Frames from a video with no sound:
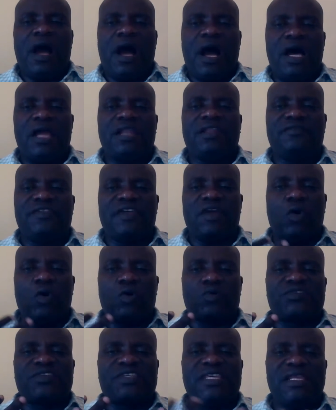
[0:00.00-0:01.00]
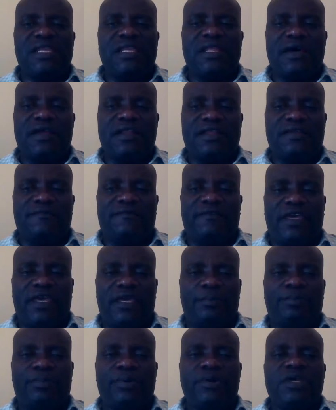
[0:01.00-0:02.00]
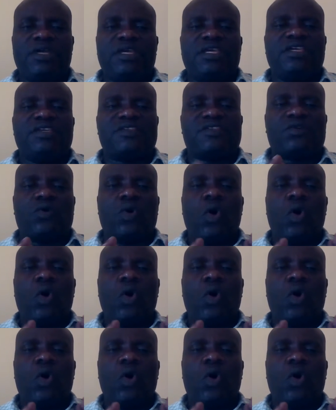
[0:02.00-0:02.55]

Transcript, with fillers: and the auxiliary verb is